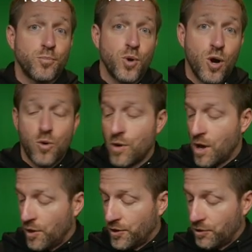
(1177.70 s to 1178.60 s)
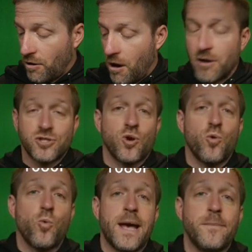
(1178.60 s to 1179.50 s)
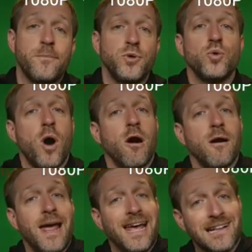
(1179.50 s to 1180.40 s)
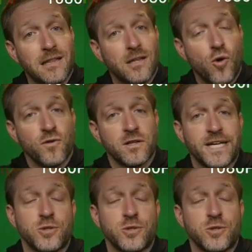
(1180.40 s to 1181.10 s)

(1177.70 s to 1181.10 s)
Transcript: Pro, there are also web URL overlays,